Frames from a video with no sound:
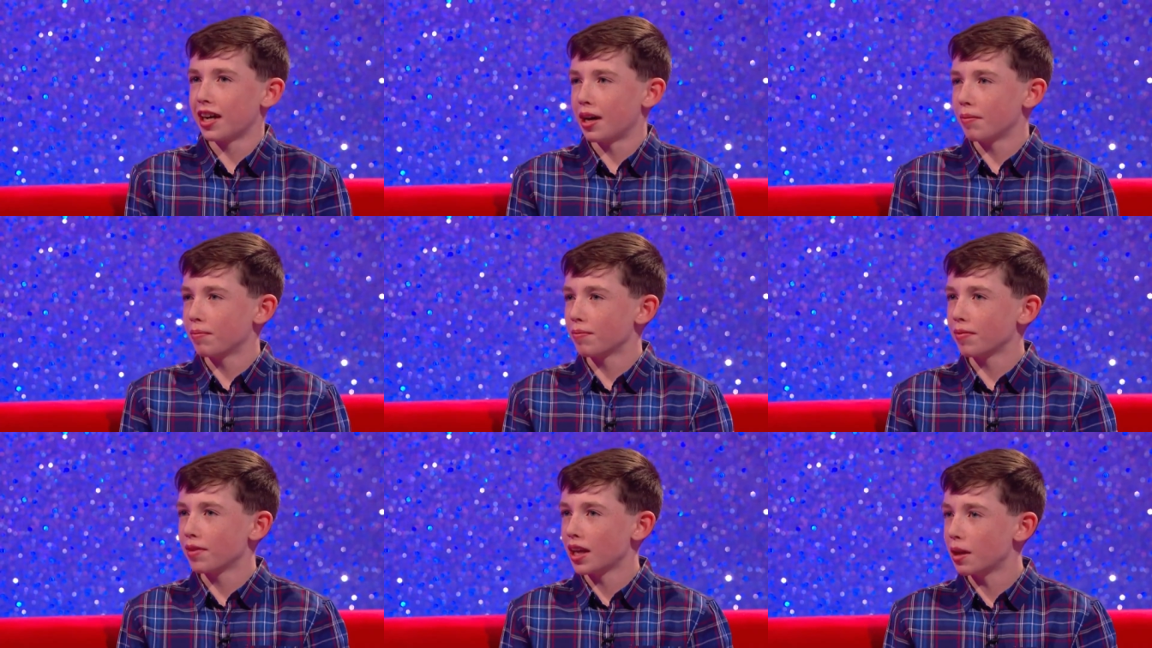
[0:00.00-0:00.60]

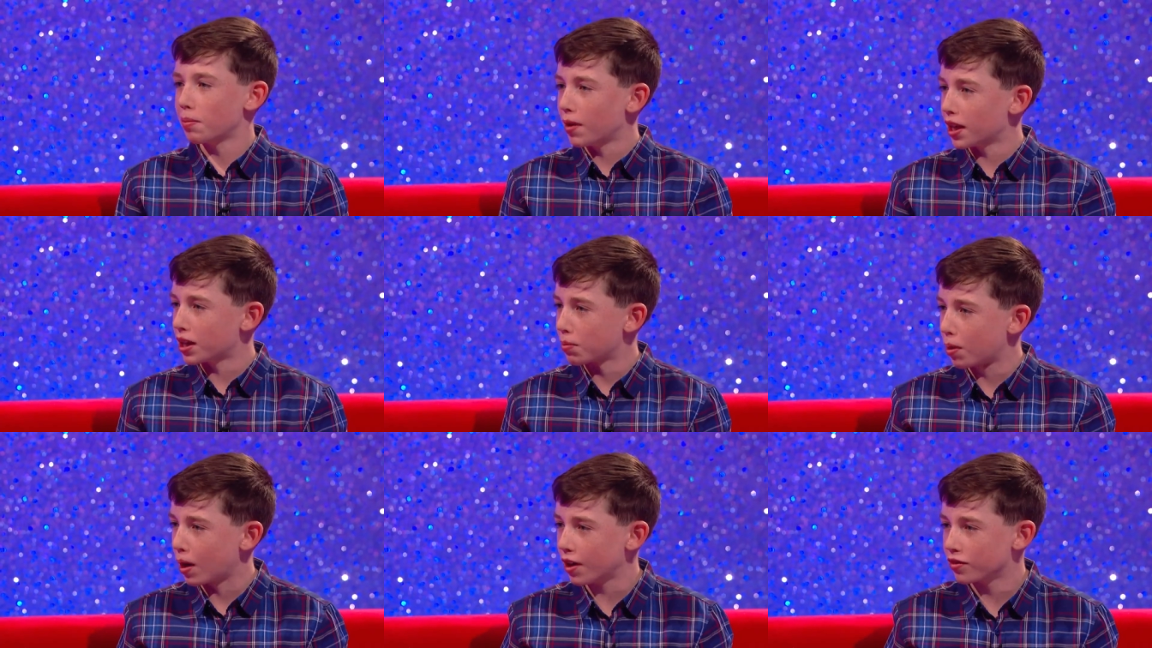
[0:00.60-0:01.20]
um, he played
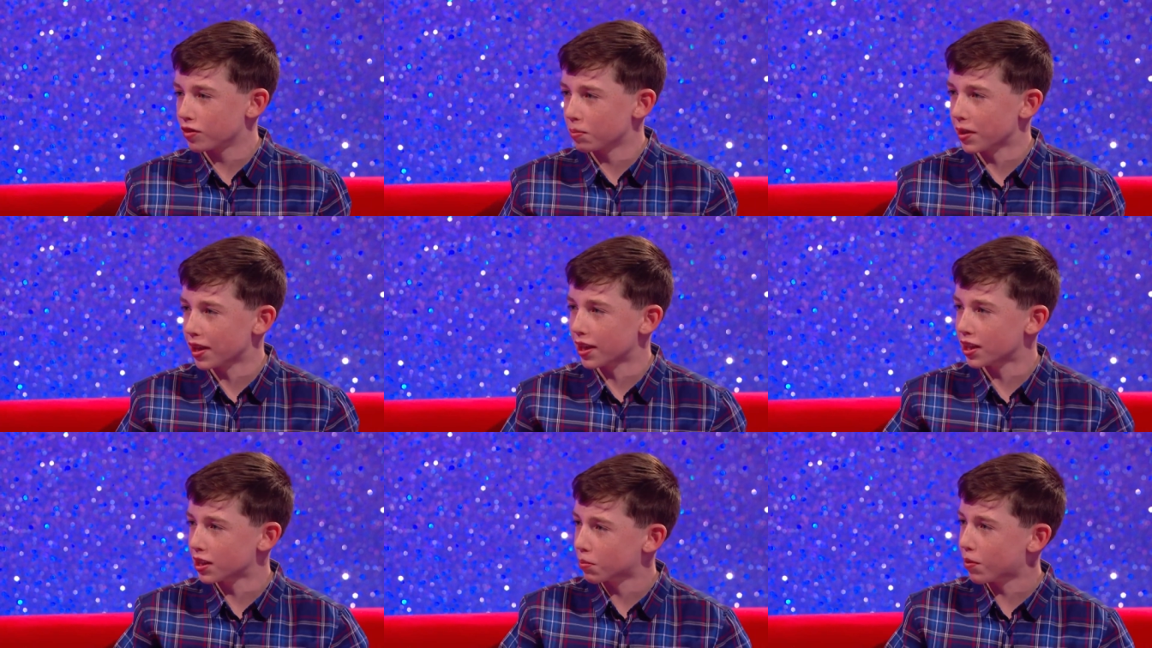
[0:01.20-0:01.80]
the pipes for me.
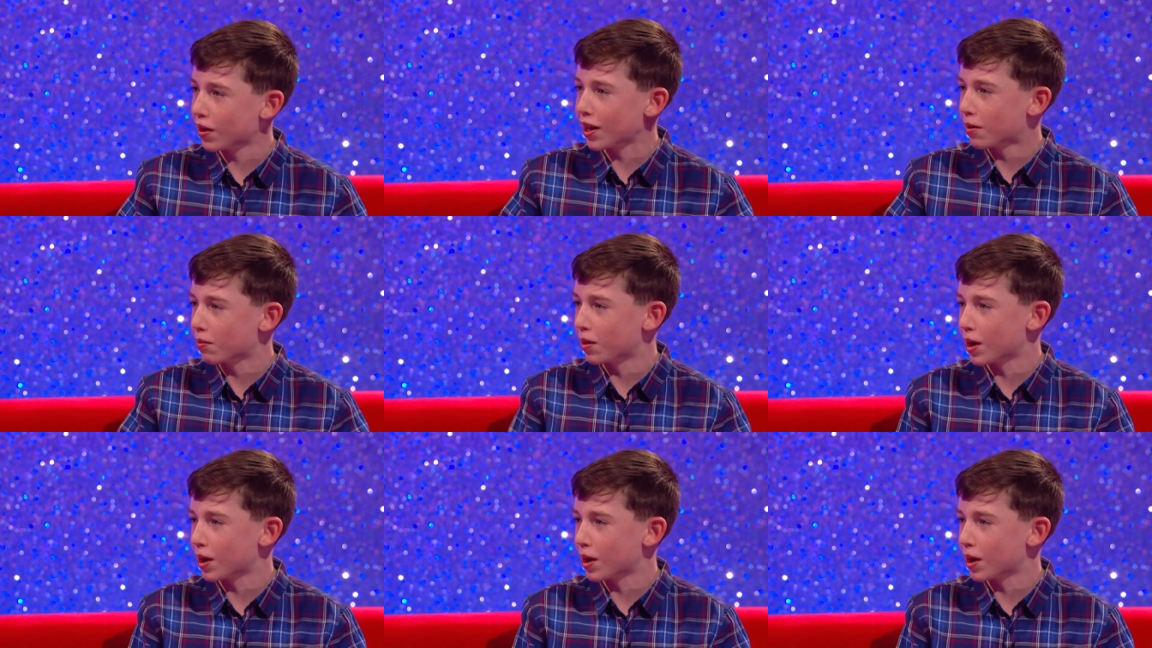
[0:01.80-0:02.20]
He's a brilliant